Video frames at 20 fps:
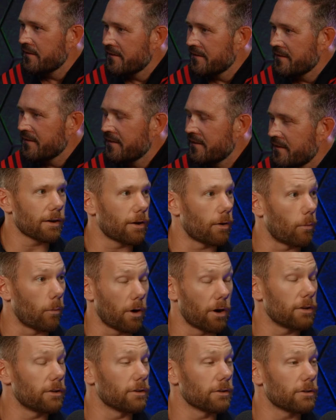I'm like, I don't know
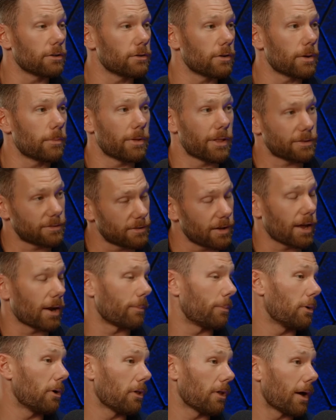what you're doing, but that's not a
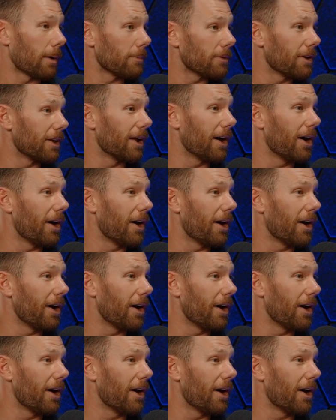pull-up,